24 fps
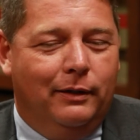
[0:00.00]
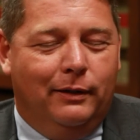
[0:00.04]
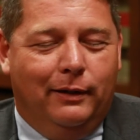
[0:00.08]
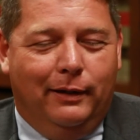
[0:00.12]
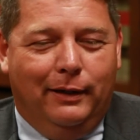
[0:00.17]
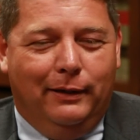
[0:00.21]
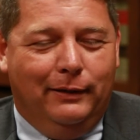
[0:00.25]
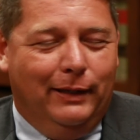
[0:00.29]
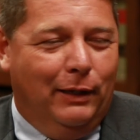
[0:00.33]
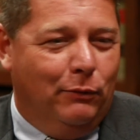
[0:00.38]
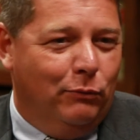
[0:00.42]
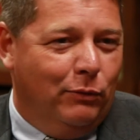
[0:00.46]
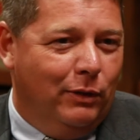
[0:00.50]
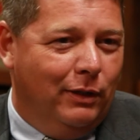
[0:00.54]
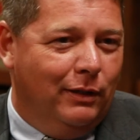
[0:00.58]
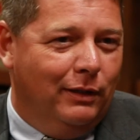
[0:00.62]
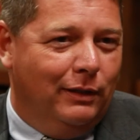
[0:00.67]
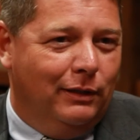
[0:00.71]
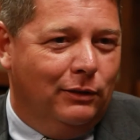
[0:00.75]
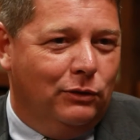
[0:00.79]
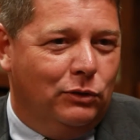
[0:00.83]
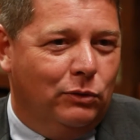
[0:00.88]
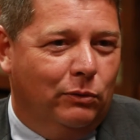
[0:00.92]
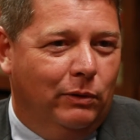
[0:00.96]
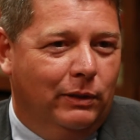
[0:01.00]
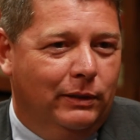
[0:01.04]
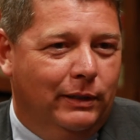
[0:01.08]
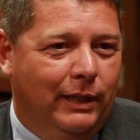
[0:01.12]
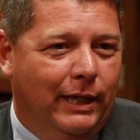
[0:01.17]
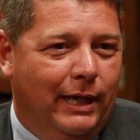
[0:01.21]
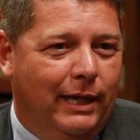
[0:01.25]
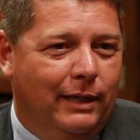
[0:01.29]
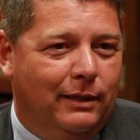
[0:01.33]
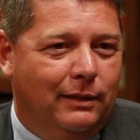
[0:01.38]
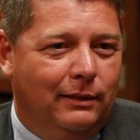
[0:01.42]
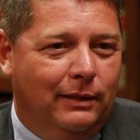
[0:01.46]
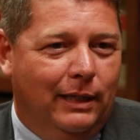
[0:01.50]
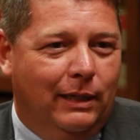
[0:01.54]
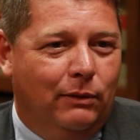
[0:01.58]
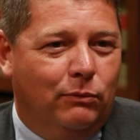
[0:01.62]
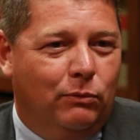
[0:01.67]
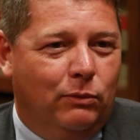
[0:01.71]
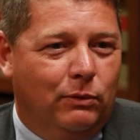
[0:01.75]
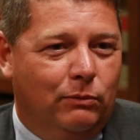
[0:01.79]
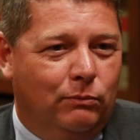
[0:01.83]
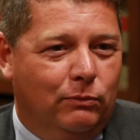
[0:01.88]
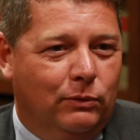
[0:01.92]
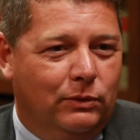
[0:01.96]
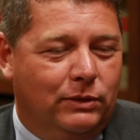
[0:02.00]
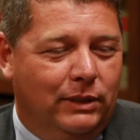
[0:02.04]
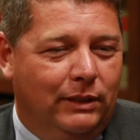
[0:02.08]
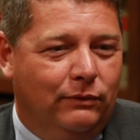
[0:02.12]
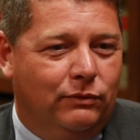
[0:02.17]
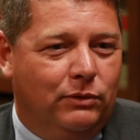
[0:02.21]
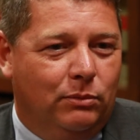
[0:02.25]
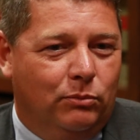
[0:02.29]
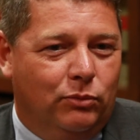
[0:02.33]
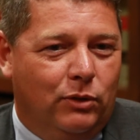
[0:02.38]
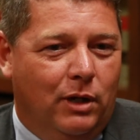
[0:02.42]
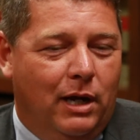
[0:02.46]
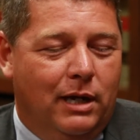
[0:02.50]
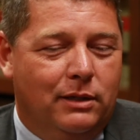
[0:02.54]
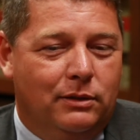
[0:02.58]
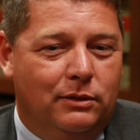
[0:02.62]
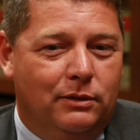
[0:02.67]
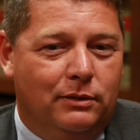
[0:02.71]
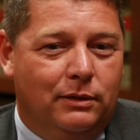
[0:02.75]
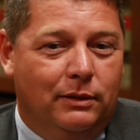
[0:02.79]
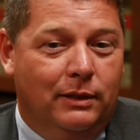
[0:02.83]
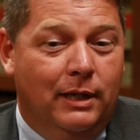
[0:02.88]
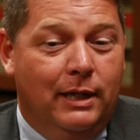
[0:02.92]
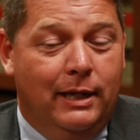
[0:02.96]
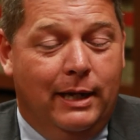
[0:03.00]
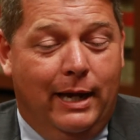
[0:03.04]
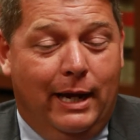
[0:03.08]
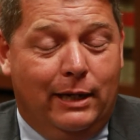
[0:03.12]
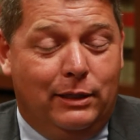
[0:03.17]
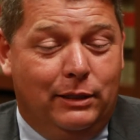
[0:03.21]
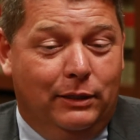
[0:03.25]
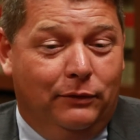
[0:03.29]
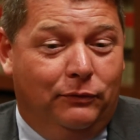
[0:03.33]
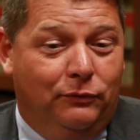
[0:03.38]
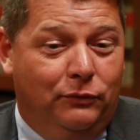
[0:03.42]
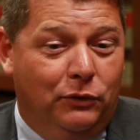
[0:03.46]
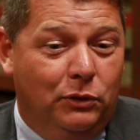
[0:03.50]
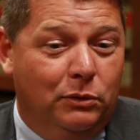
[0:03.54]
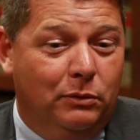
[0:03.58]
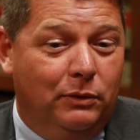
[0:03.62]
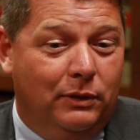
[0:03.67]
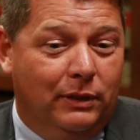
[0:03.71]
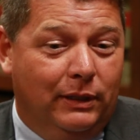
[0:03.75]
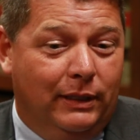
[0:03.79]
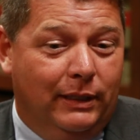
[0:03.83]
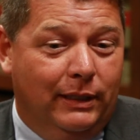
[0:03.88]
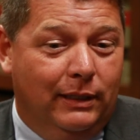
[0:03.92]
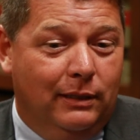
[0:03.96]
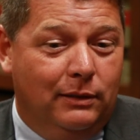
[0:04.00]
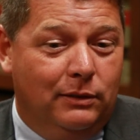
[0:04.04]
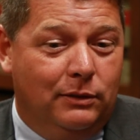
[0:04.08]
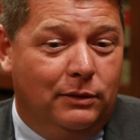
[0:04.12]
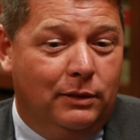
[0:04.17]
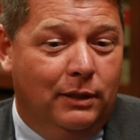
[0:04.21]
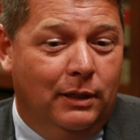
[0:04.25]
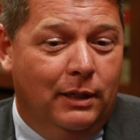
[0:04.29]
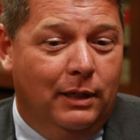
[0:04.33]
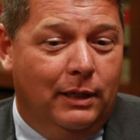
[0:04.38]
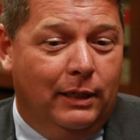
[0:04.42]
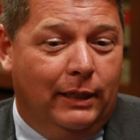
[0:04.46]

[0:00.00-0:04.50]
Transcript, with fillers: And they really enjoyed that and they re received some prizes. And actually, a few of the kids